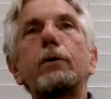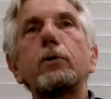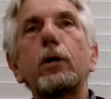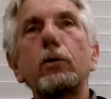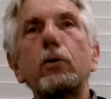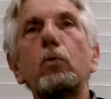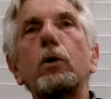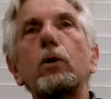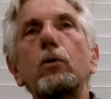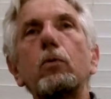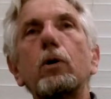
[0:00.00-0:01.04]
and tell you where
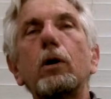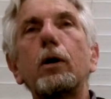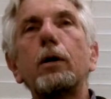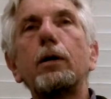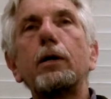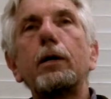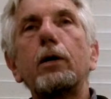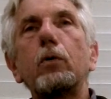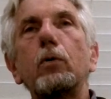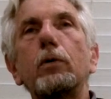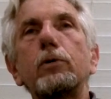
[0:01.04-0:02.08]
you are,
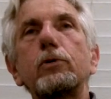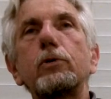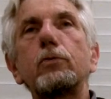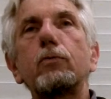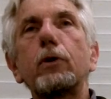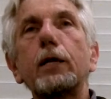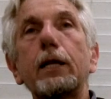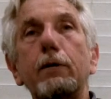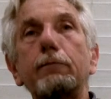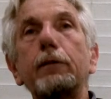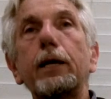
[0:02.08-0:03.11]
well this is very
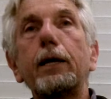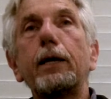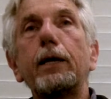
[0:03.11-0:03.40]
lovely.